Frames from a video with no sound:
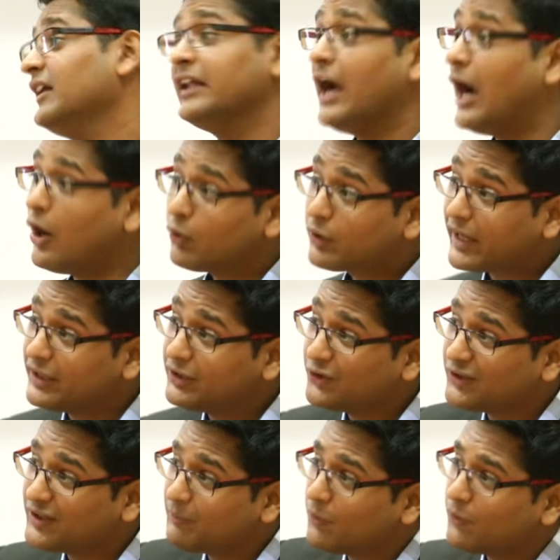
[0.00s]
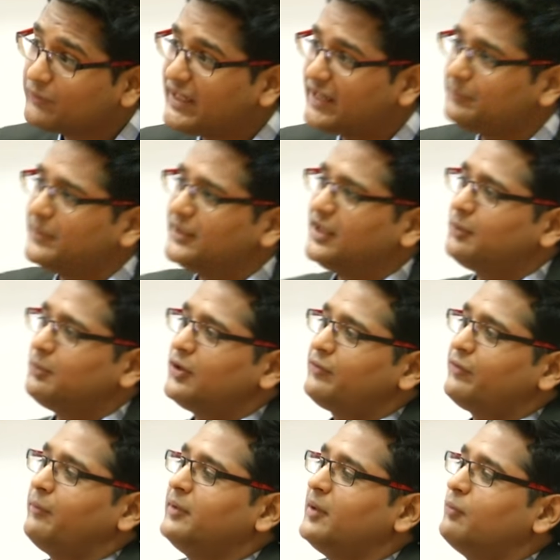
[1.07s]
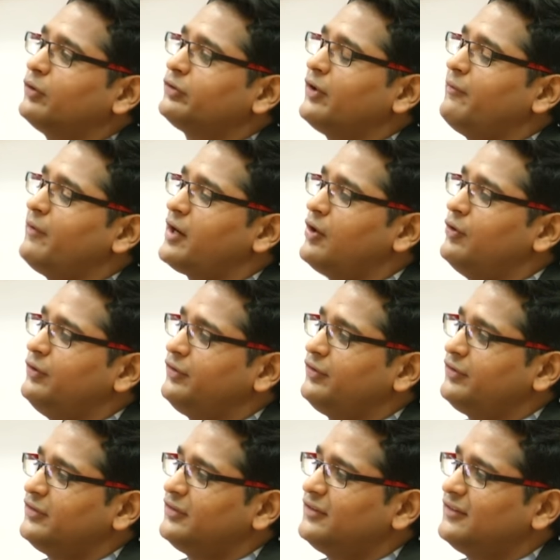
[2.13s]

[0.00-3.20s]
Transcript: how can you remove that motherboard from the books of accounts?